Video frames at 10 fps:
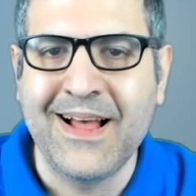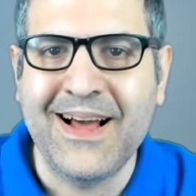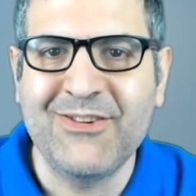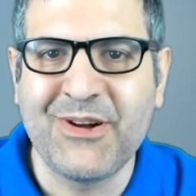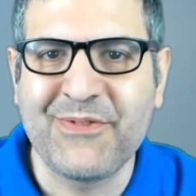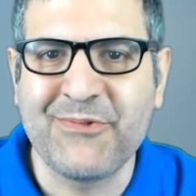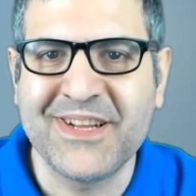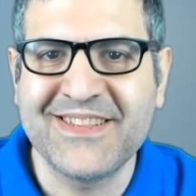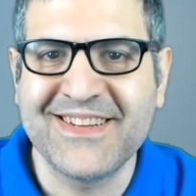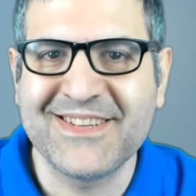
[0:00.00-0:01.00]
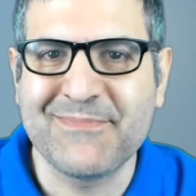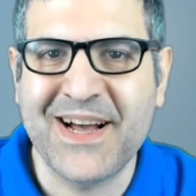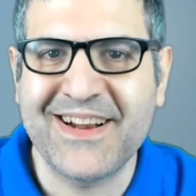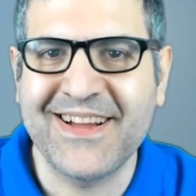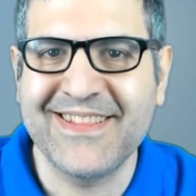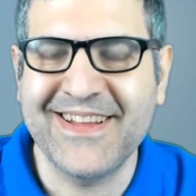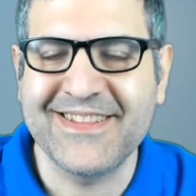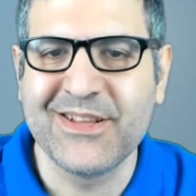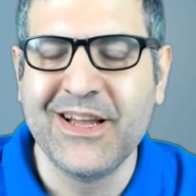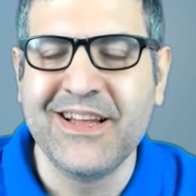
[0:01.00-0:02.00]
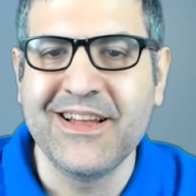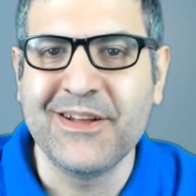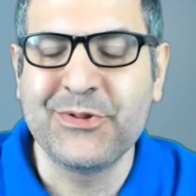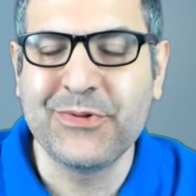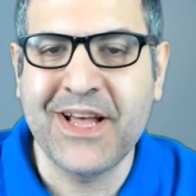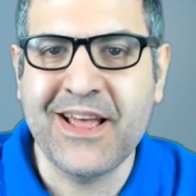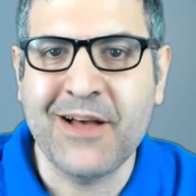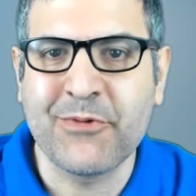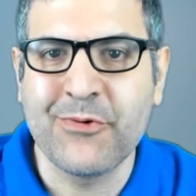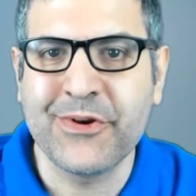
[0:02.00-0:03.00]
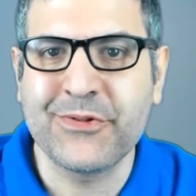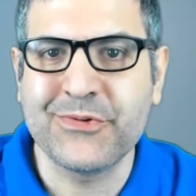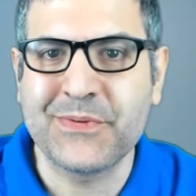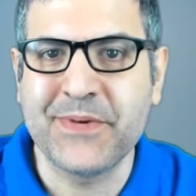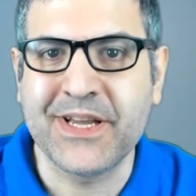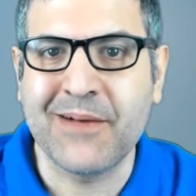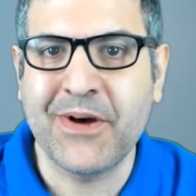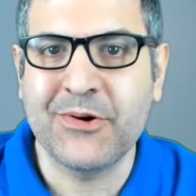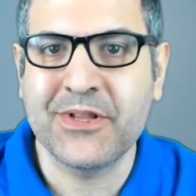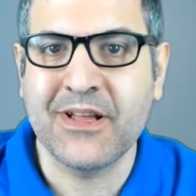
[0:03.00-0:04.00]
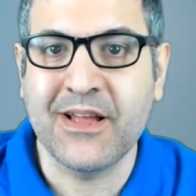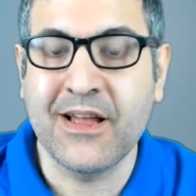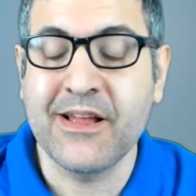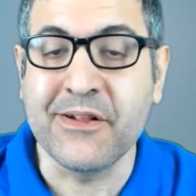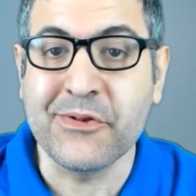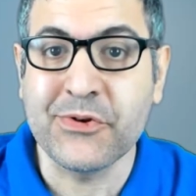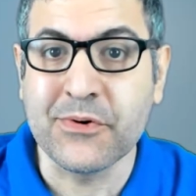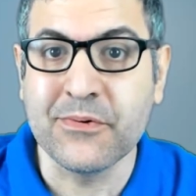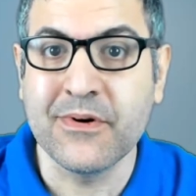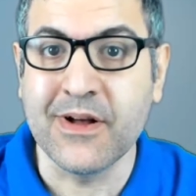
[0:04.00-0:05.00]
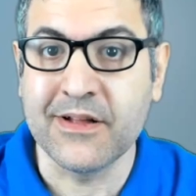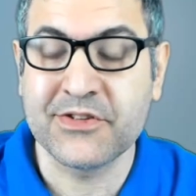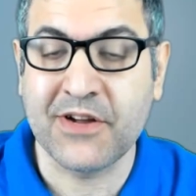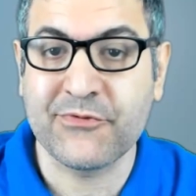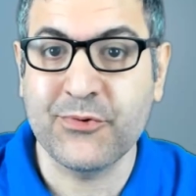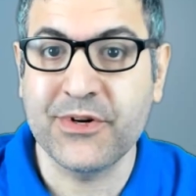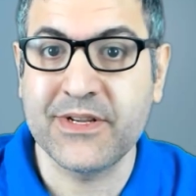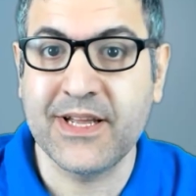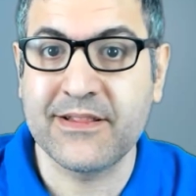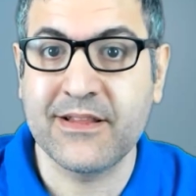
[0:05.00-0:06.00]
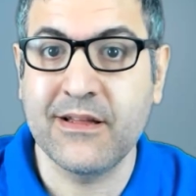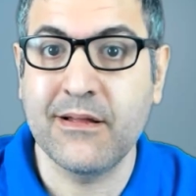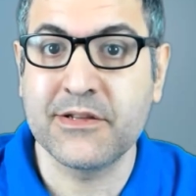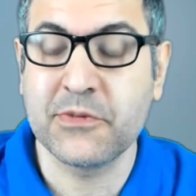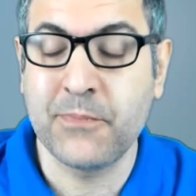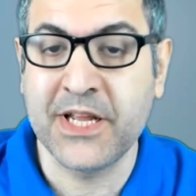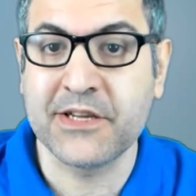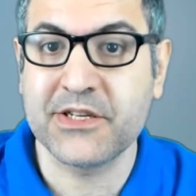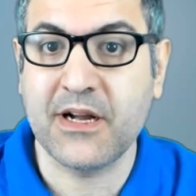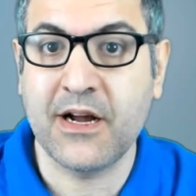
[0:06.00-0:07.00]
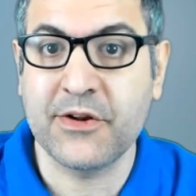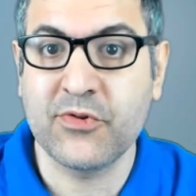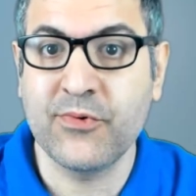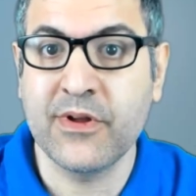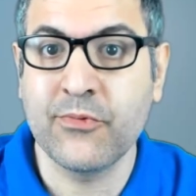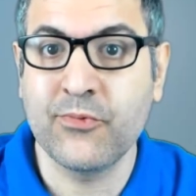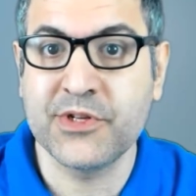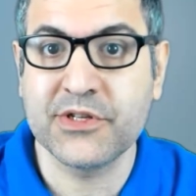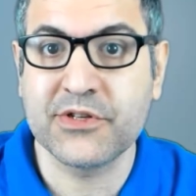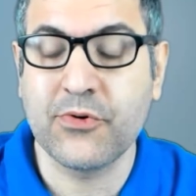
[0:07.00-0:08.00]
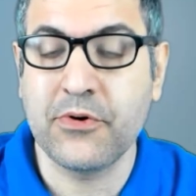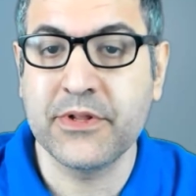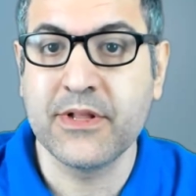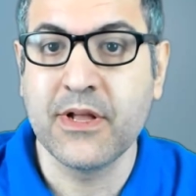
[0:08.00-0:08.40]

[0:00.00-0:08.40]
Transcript: Hello everyone, this is Mar Haddad. Today I'm going to speak about a new software that Splynx are doing, which is called